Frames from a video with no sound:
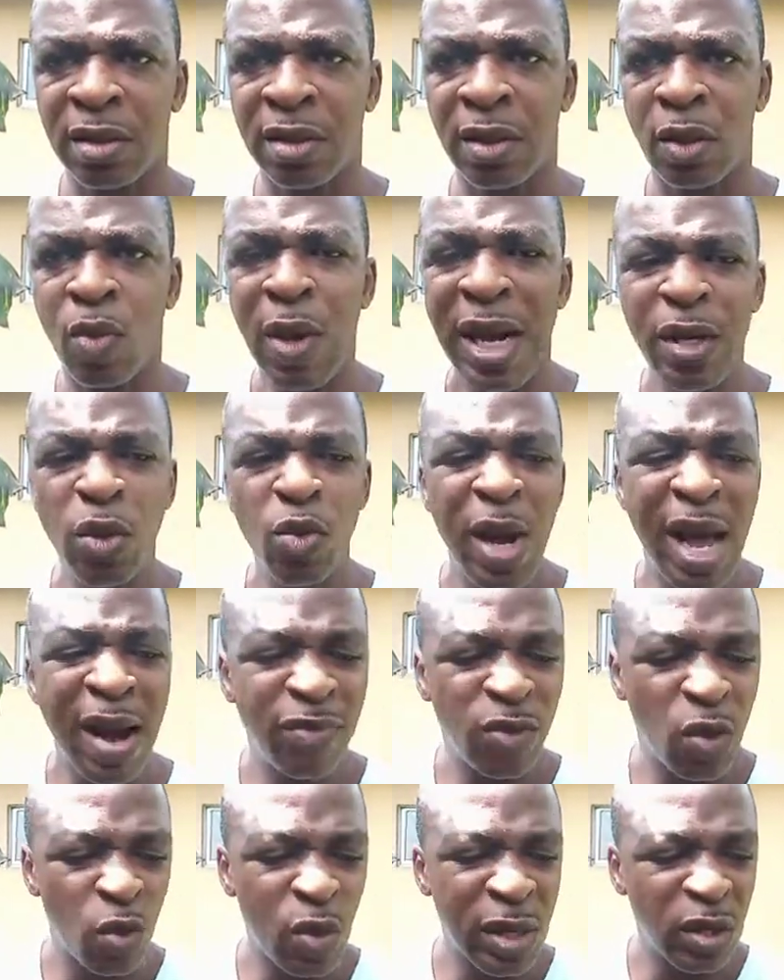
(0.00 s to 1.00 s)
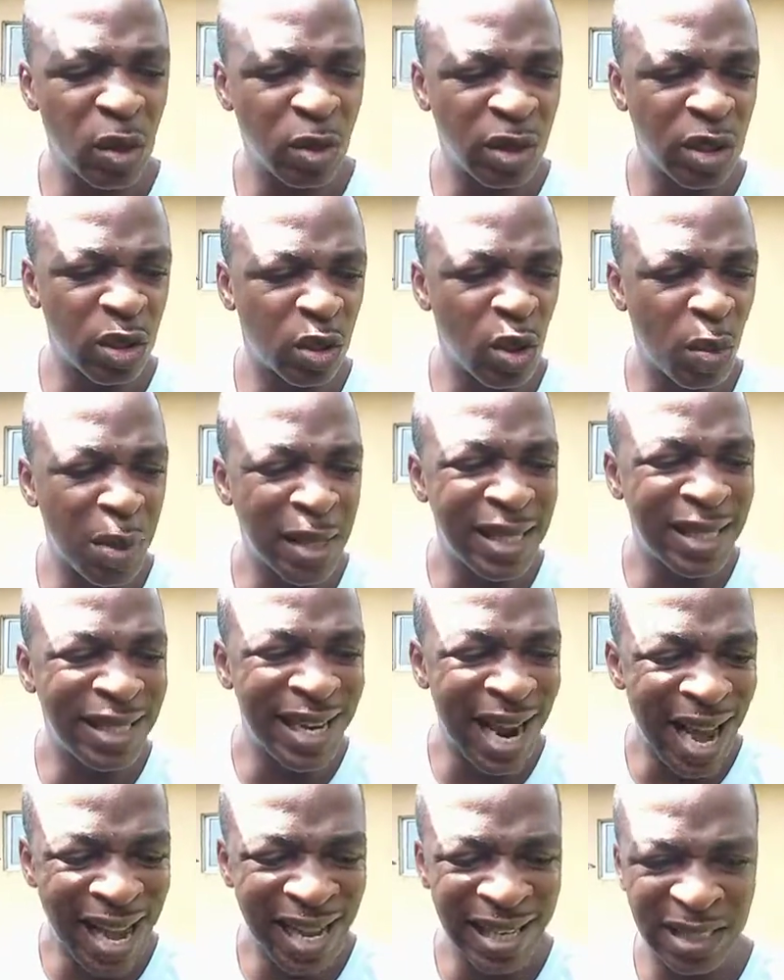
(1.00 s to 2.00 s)
Why do we have to wait until somebody
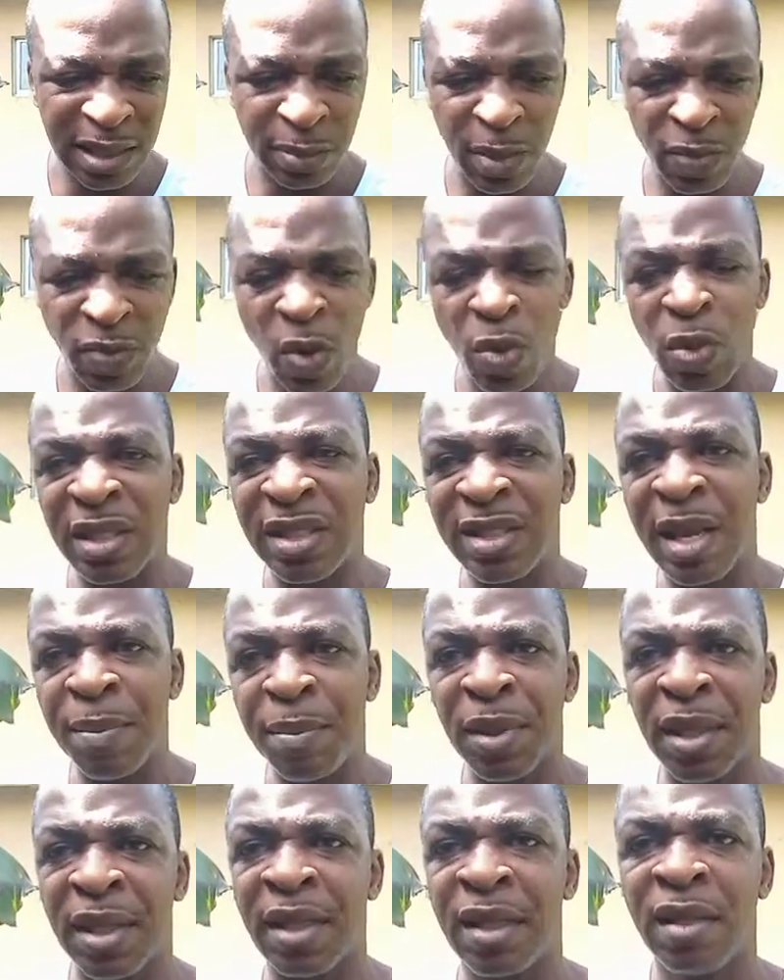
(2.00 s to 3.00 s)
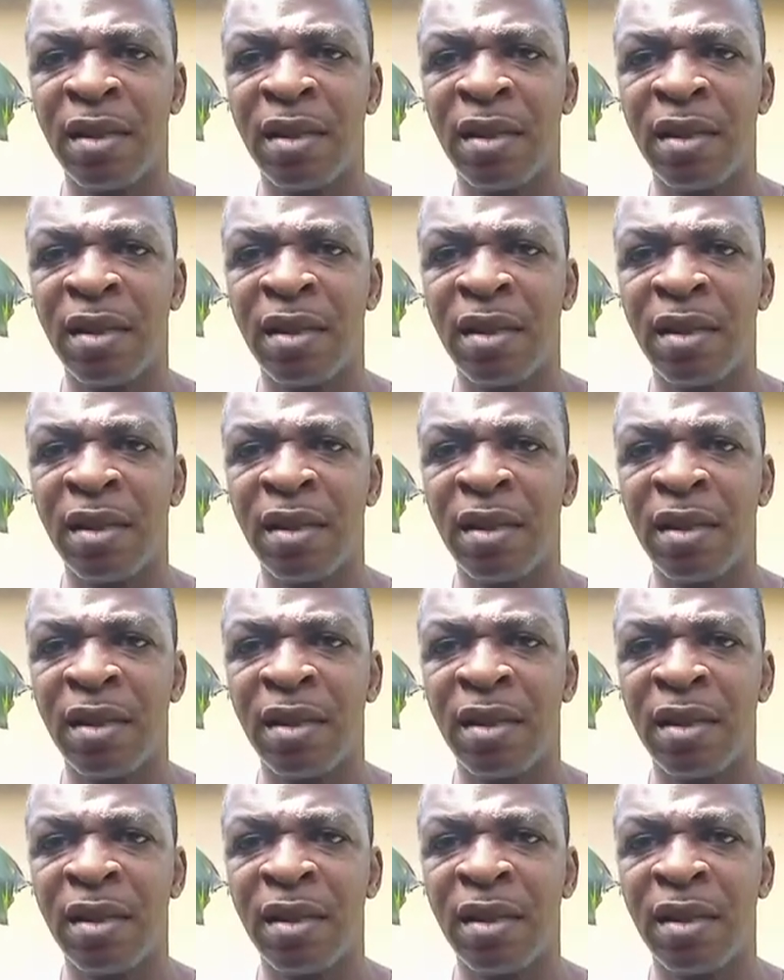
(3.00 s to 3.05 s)
dies before we step in?